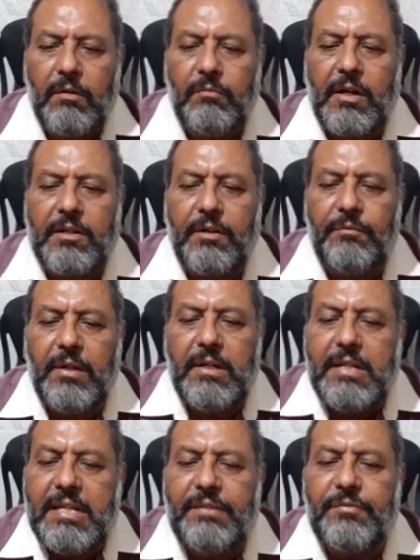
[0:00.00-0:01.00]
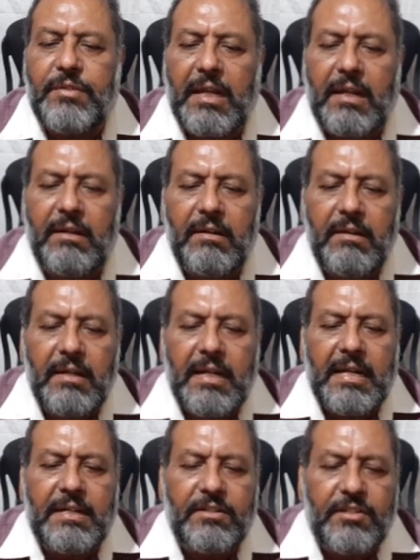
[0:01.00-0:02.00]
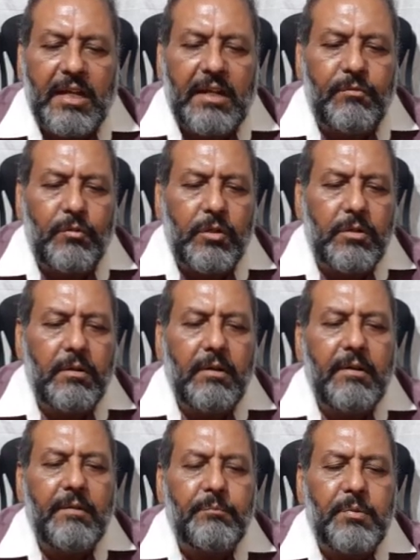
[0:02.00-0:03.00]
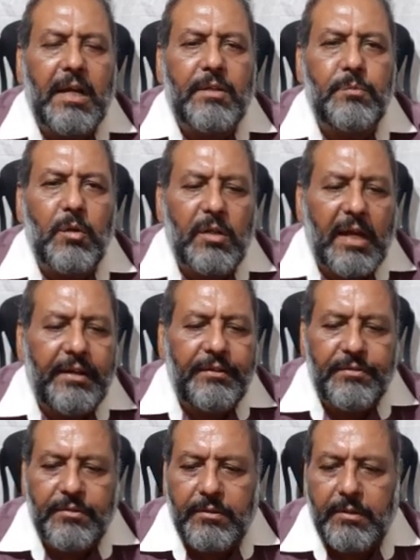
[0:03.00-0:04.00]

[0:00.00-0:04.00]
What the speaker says: water will leave cell and cell would plasmolyze.